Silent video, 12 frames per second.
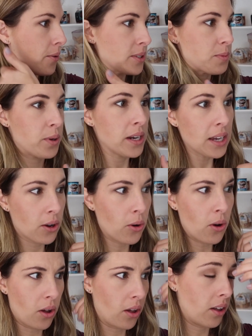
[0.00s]
It was pretty
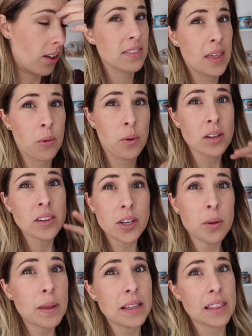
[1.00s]
cool. They were a
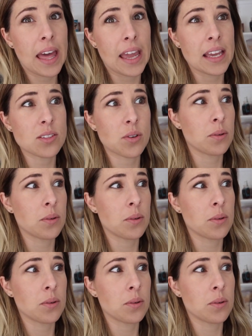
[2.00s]
little bit late,